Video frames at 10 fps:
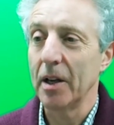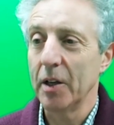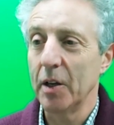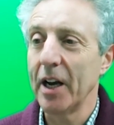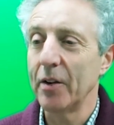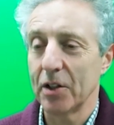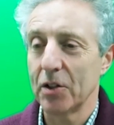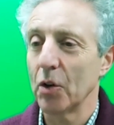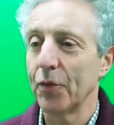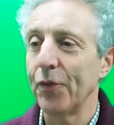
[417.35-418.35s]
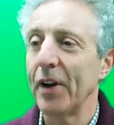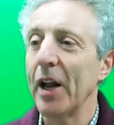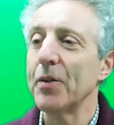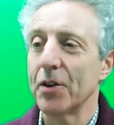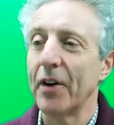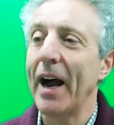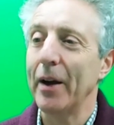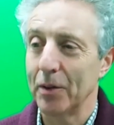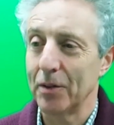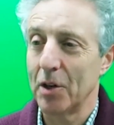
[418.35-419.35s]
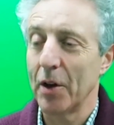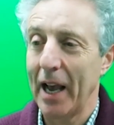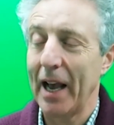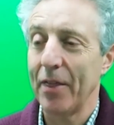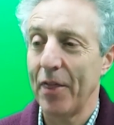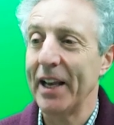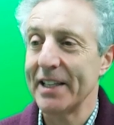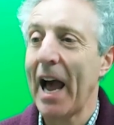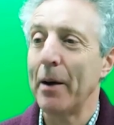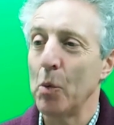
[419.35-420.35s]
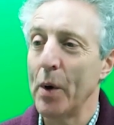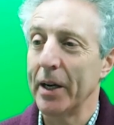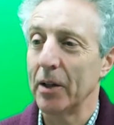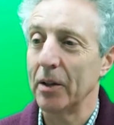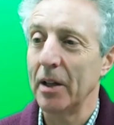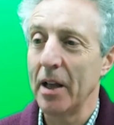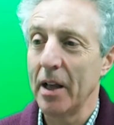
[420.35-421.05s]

you don't just sort of float around doing things at will.